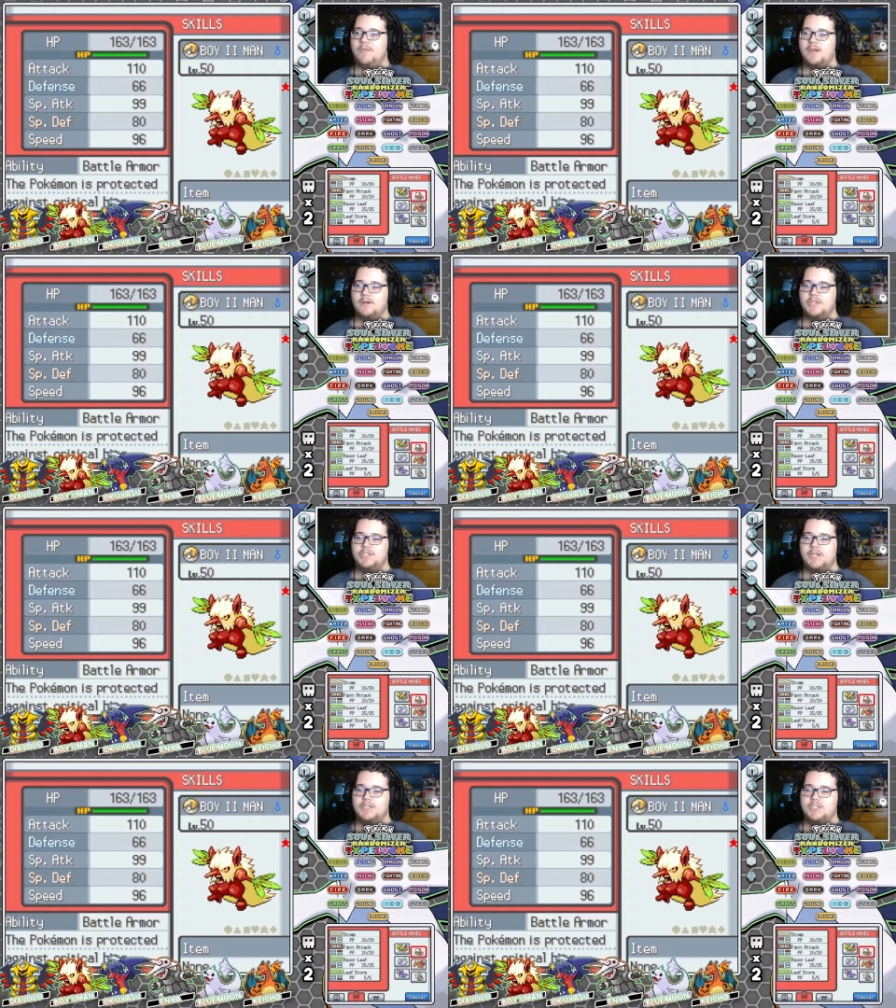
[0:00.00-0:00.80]
our
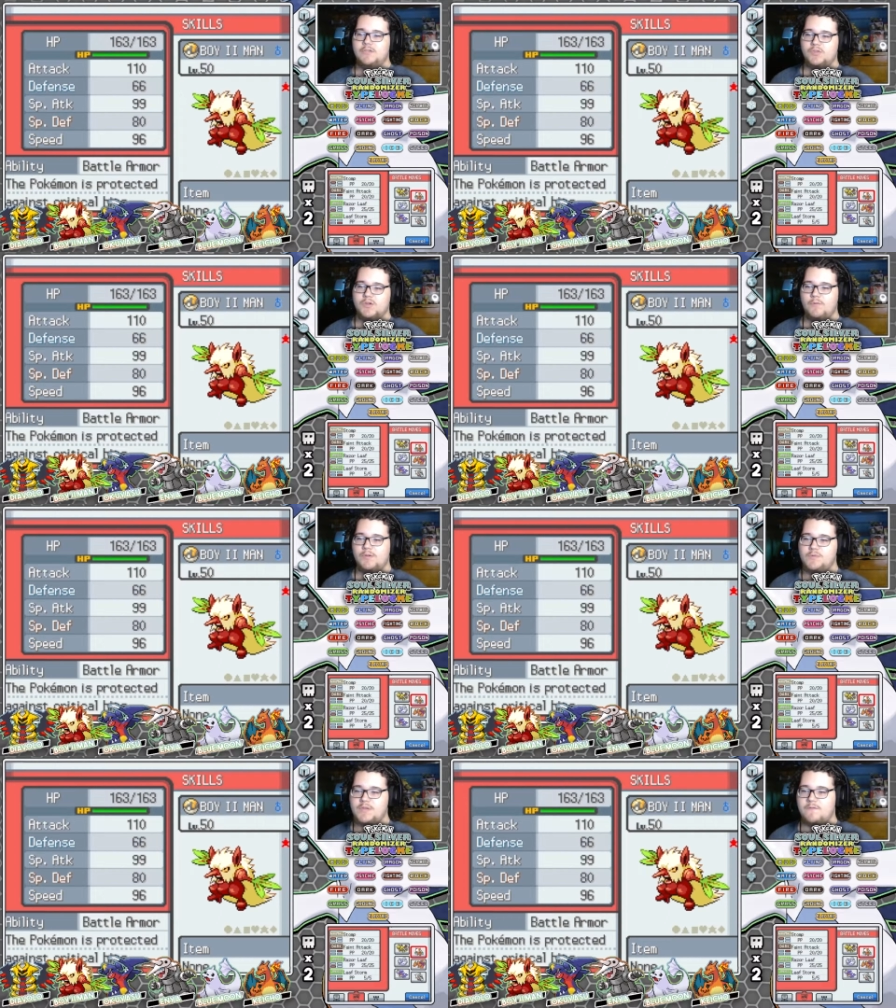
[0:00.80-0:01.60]
shiny Shiftry, which
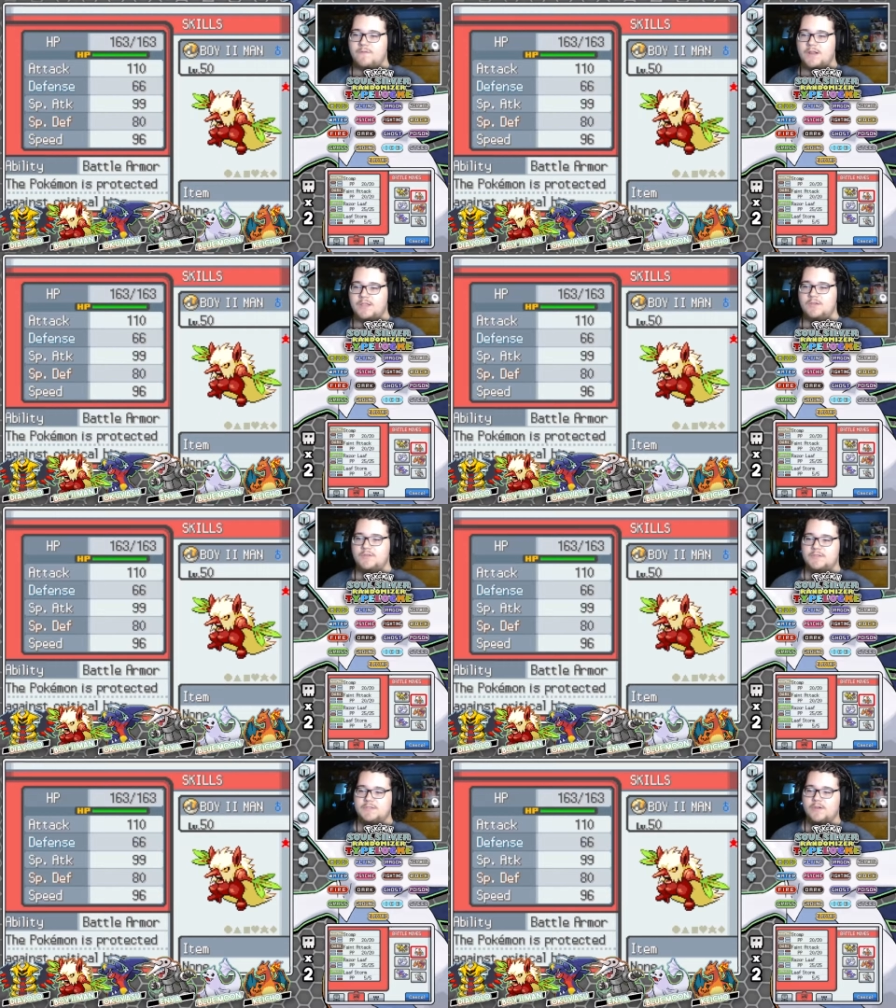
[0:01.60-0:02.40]
we can finally use
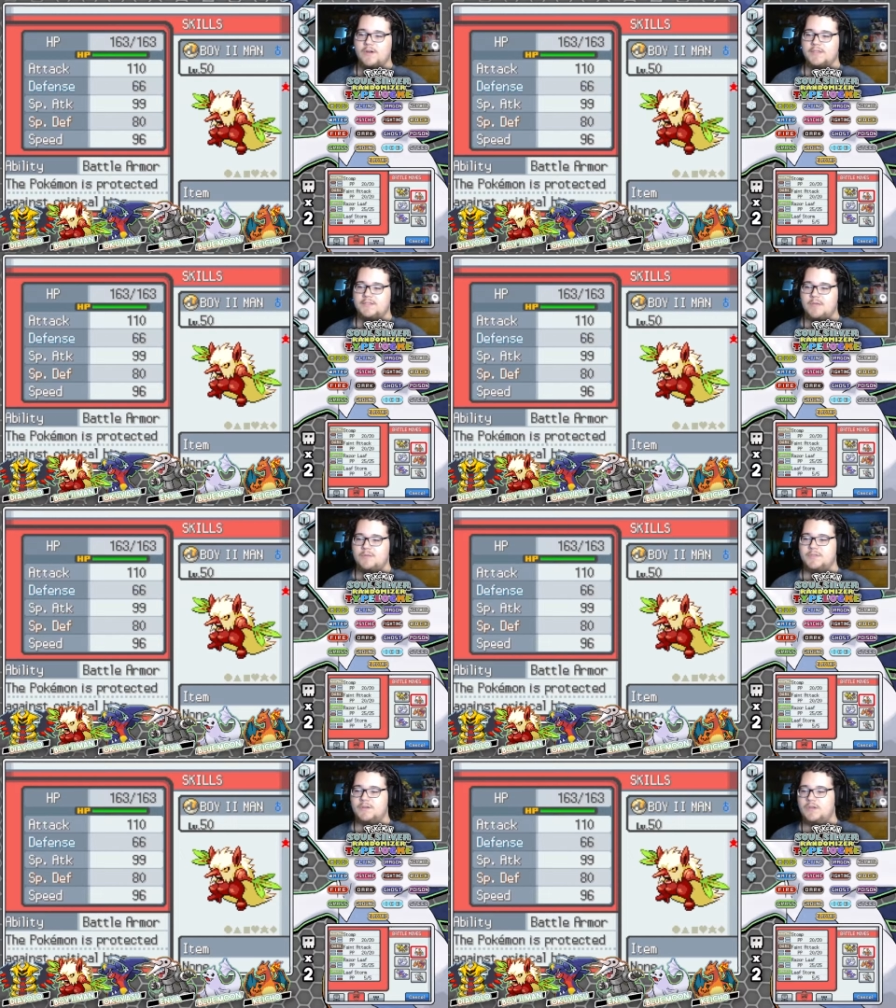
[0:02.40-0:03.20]
since the grass type is
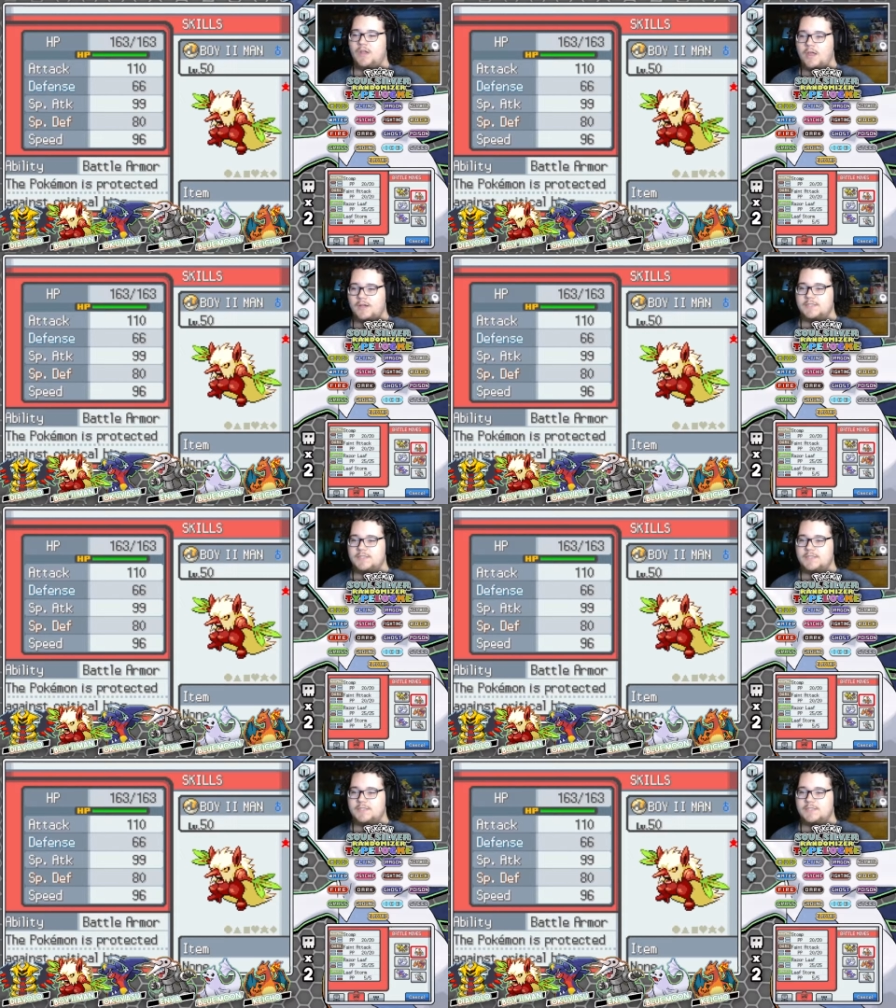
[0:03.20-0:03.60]
unlocked.